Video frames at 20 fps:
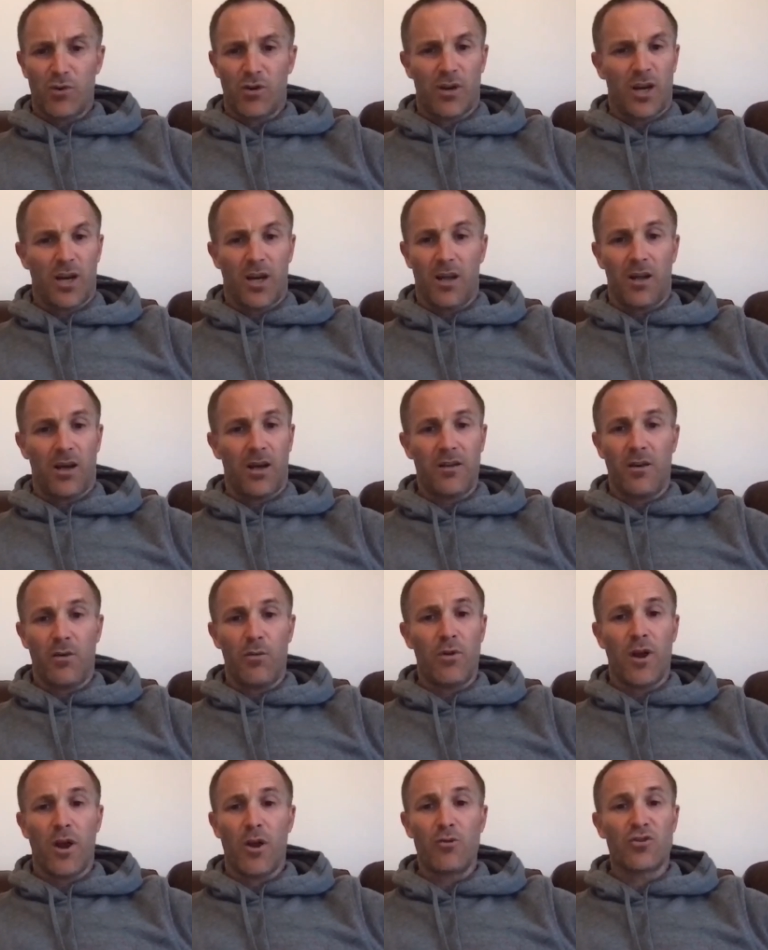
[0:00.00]
but I
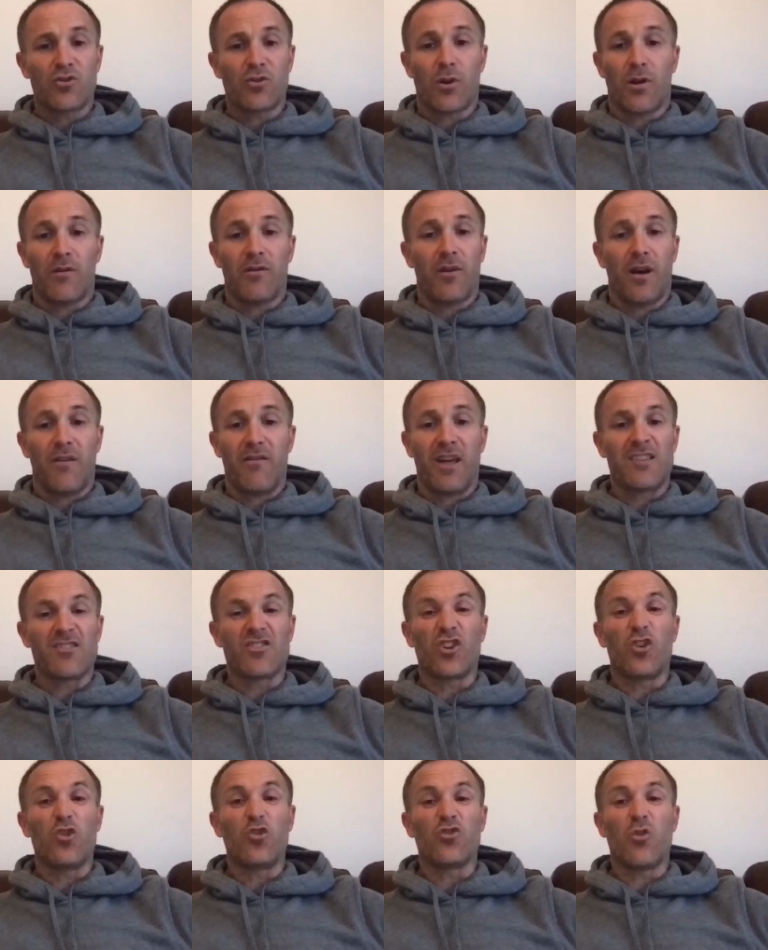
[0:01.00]
don't know, so I've
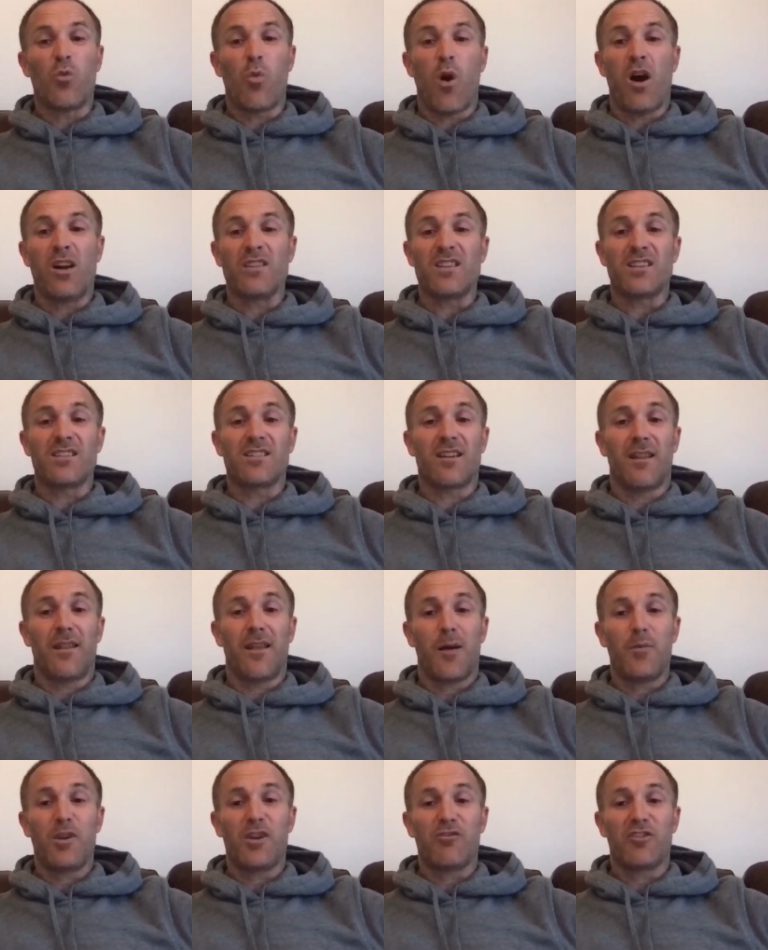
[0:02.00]
answered who's the wisest, and
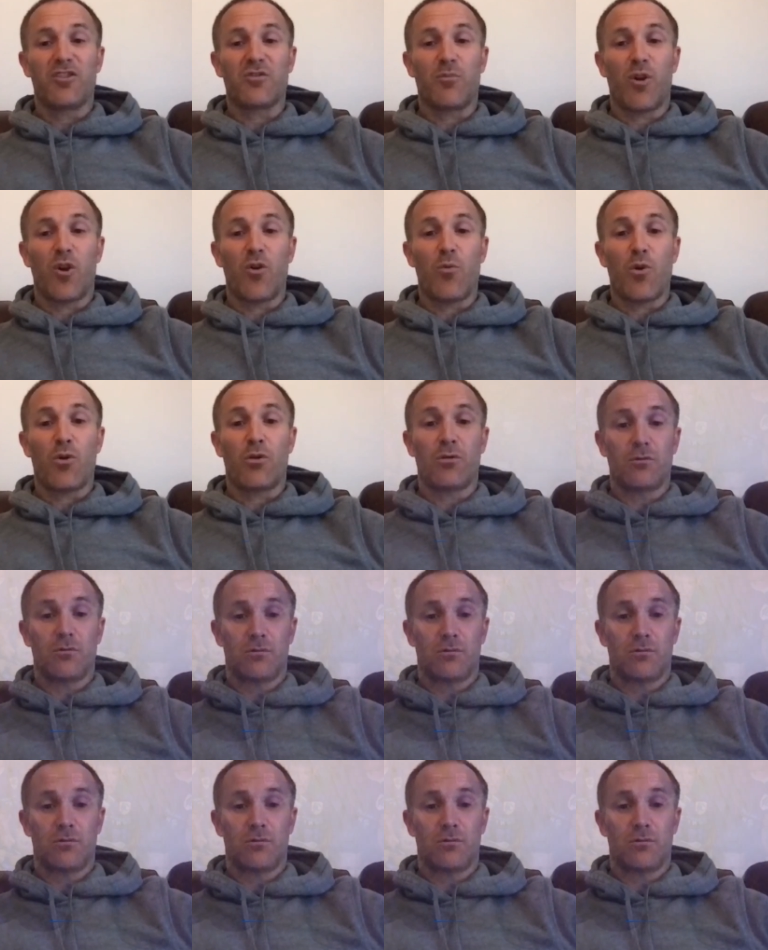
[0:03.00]
that'd be Chris Bowman.